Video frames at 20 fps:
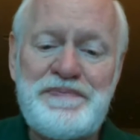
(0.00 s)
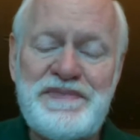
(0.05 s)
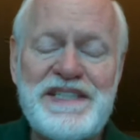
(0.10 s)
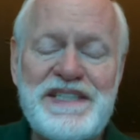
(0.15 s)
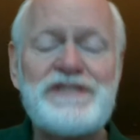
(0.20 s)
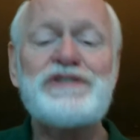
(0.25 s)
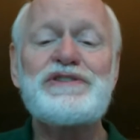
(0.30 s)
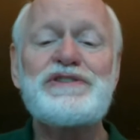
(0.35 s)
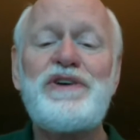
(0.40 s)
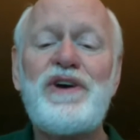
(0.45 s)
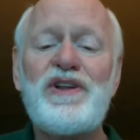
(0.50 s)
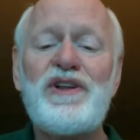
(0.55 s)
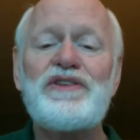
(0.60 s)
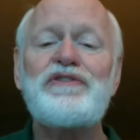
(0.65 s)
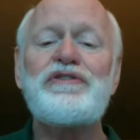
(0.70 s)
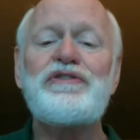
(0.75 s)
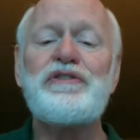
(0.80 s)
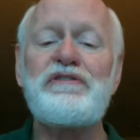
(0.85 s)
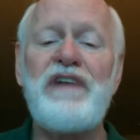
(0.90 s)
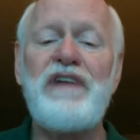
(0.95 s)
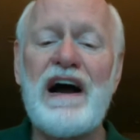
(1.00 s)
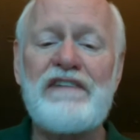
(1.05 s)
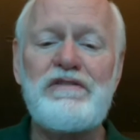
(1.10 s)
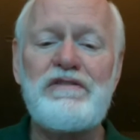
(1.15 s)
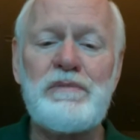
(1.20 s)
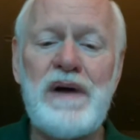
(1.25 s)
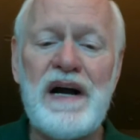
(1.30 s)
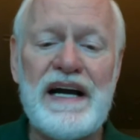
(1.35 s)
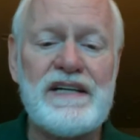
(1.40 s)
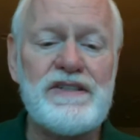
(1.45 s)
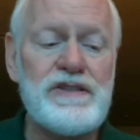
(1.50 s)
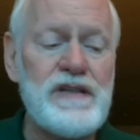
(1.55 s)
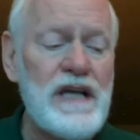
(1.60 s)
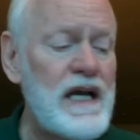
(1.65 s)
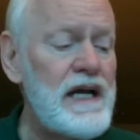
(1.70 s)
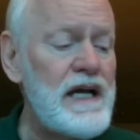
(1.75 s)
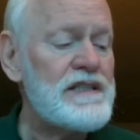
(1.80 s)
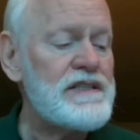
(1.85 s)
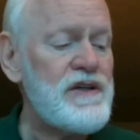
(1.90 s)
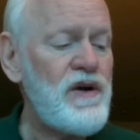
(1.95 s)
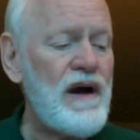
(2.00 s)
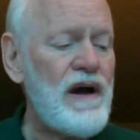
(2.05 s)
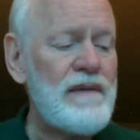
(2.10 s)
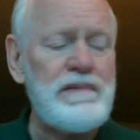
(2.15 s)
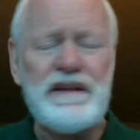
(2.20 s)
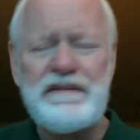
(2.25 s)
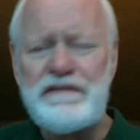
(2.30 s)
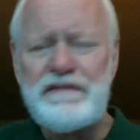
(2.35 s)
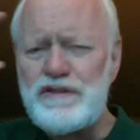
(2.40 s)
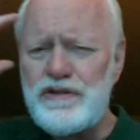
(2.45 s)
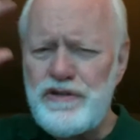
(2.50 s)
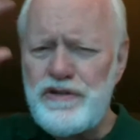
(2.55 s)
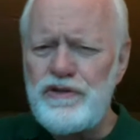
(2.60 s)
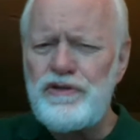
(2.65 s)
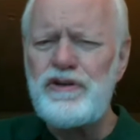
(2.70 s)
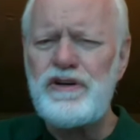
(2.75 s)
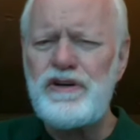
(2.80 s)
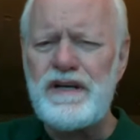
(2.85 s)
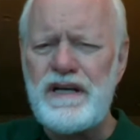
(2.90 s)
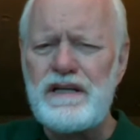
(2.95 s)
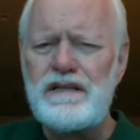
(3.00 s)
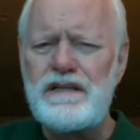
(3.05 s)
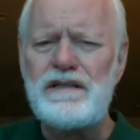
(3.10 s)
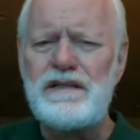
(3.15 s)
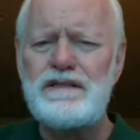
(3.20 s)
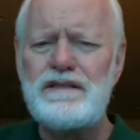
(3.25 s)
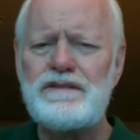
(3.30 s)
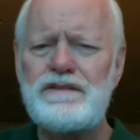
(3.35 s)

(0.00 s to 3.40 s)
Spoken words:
This is called the survivor bias. So I believe it's good